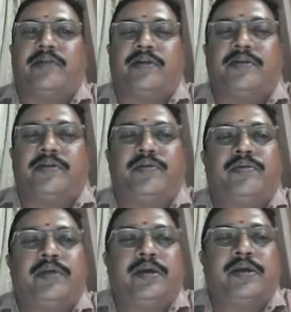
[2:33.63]
or
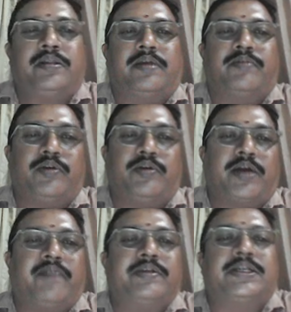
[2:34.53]
new
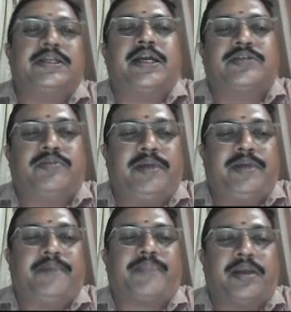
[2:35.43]
convention has to
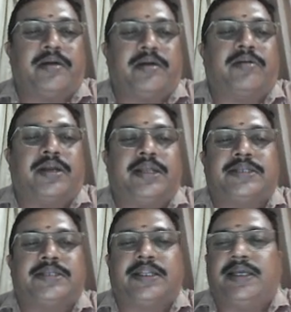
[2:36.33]
be
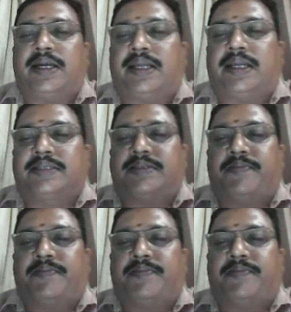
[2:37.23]
organized at the earliest.